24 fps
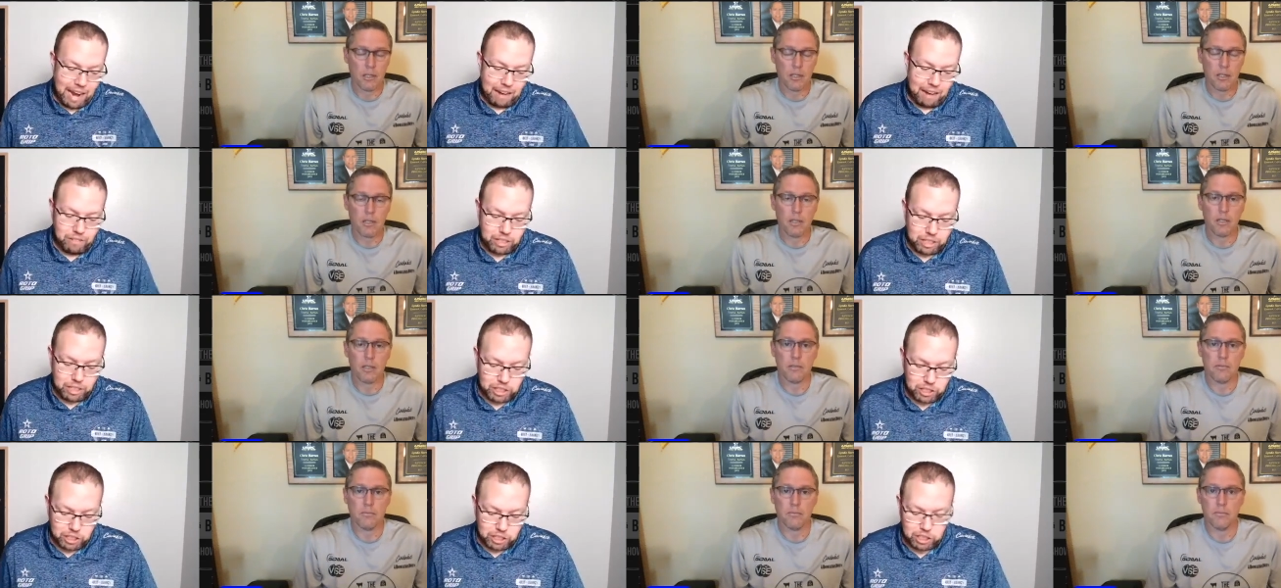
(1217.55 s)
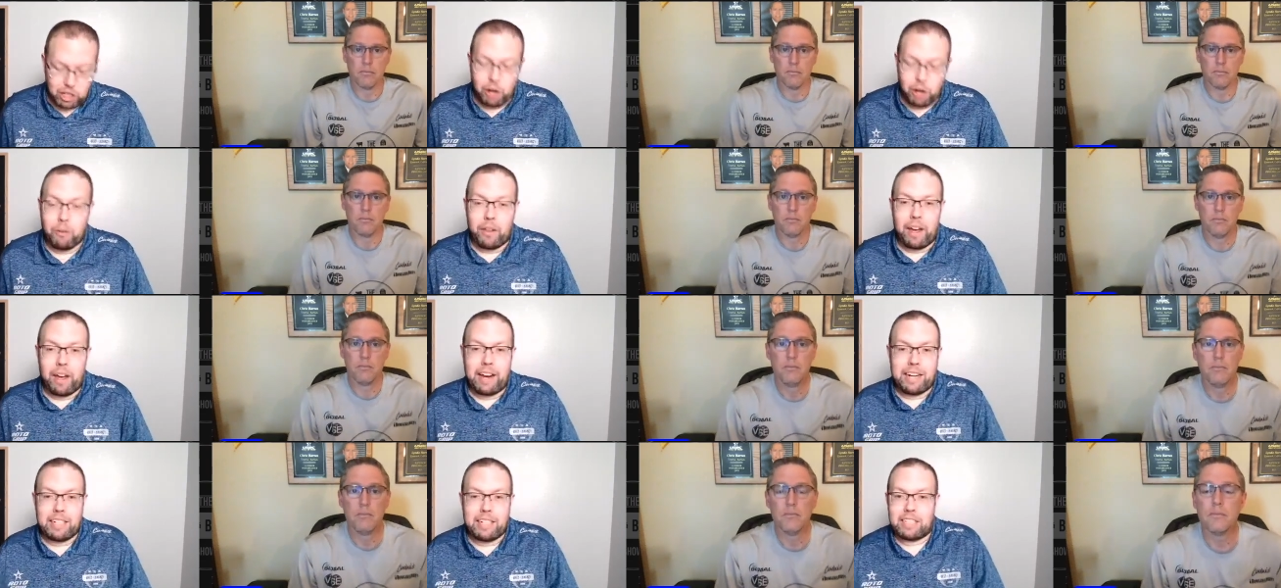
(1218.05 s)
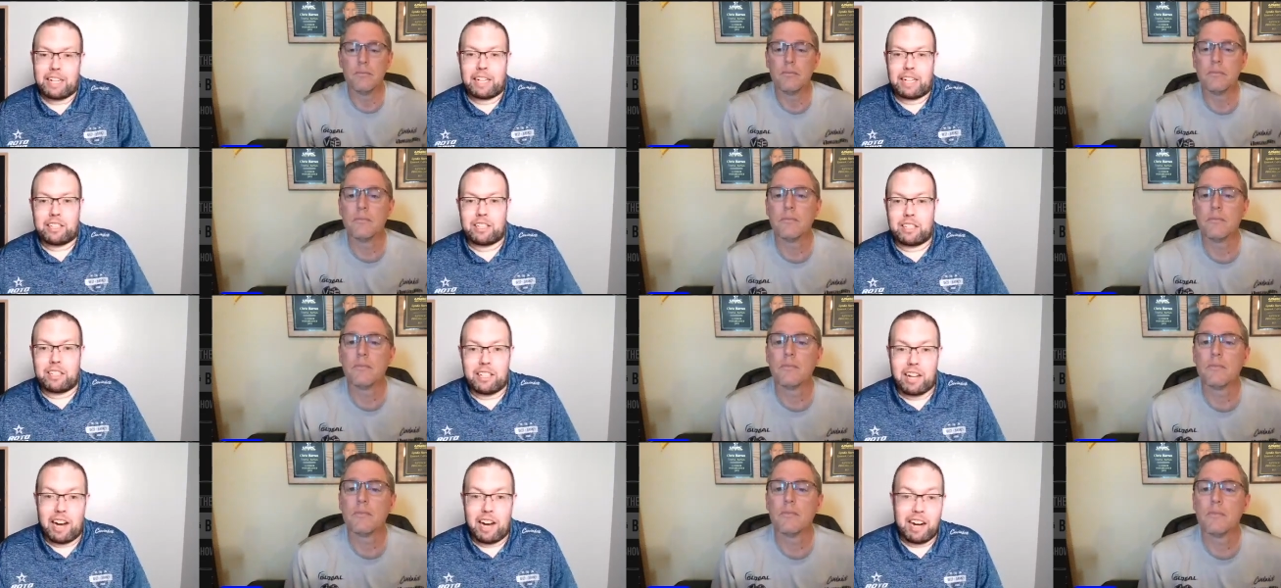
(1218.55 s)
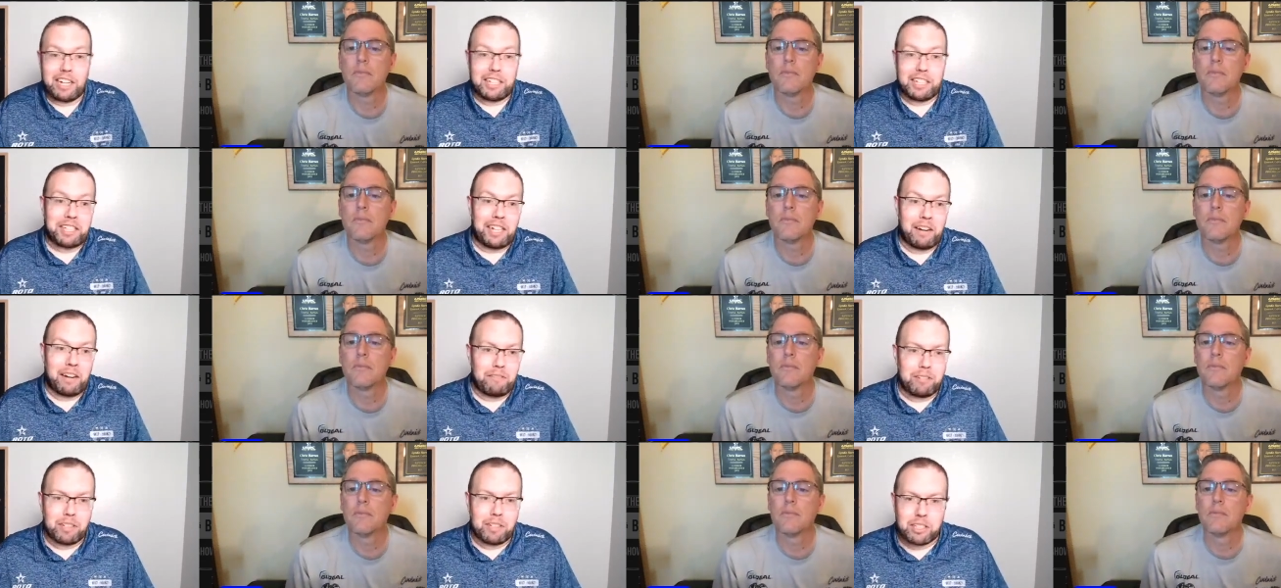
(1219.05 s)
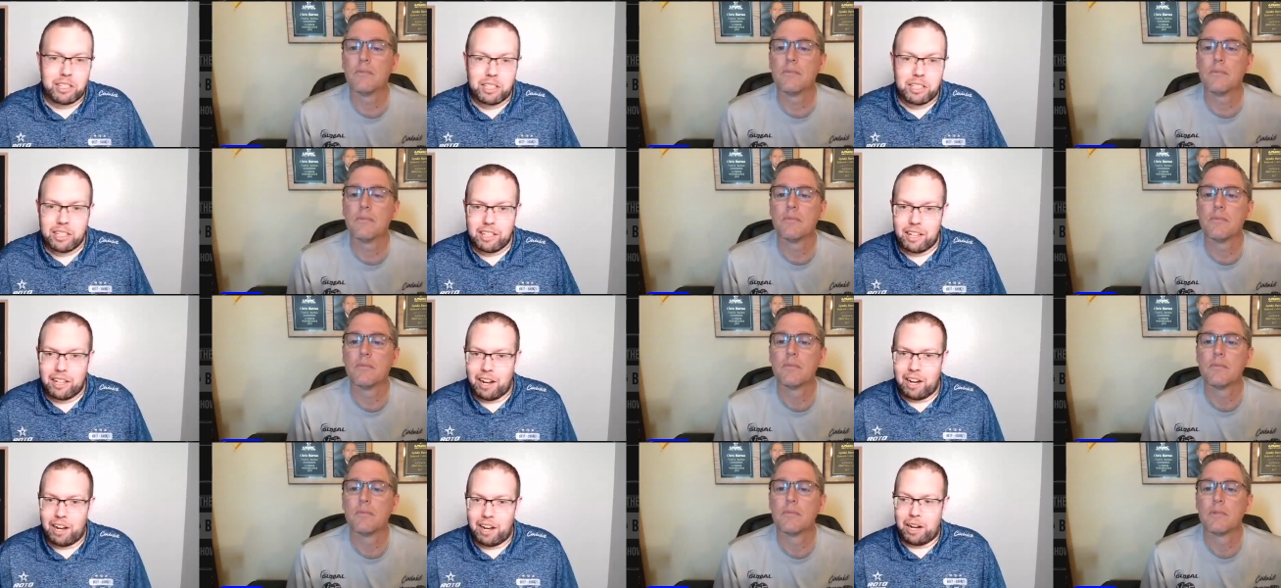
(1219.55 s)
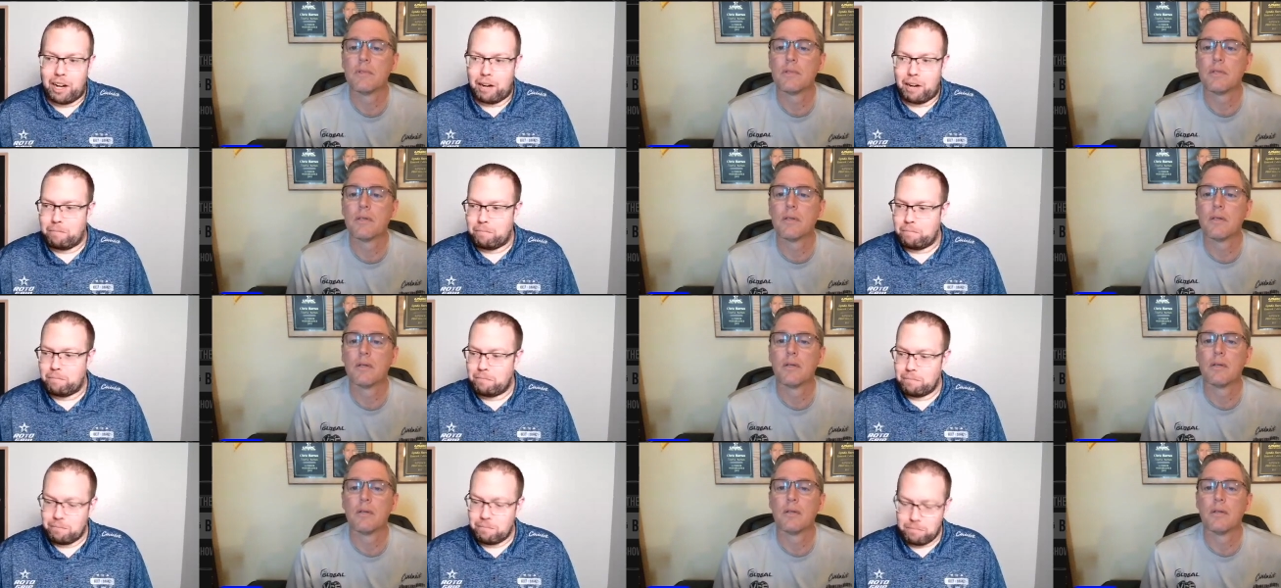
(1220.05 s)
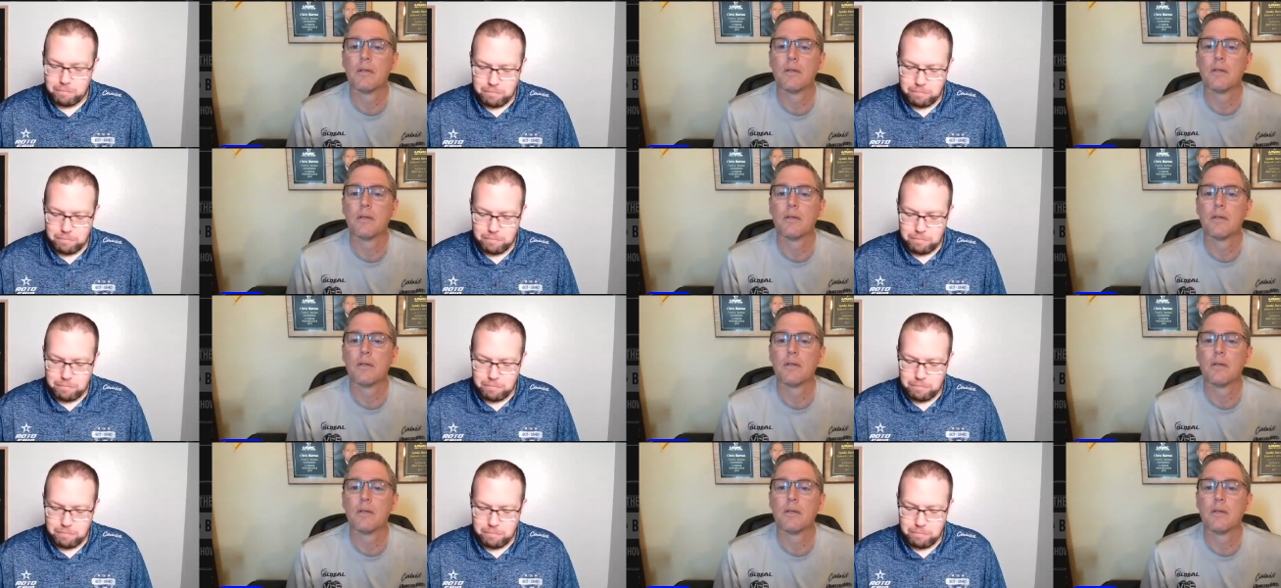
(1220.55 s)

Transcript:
Speaker 1: averages show that he's actually the highest average. Um,